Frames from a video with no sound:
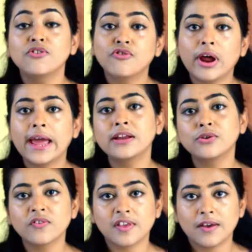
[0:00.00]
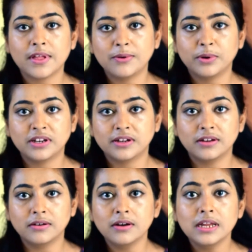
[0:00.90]
trying to save that
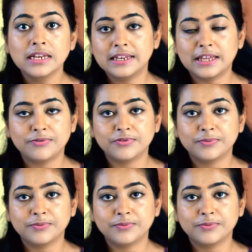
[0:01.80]
particular leaf.